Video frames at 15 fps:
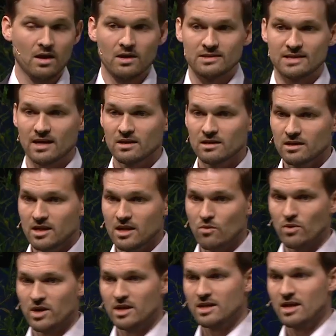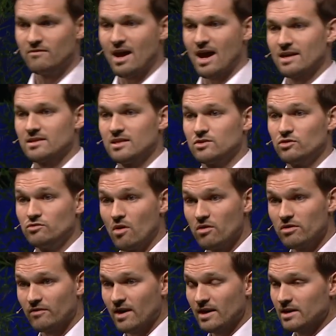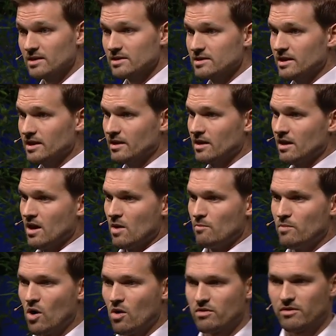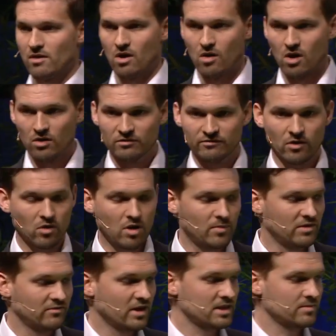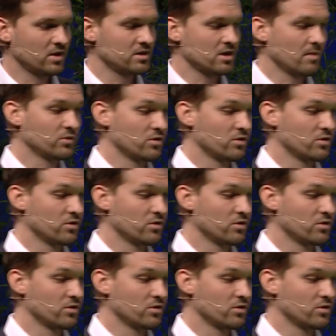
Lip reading: Secondly, we give access to growth financing, both our own follow-up investments up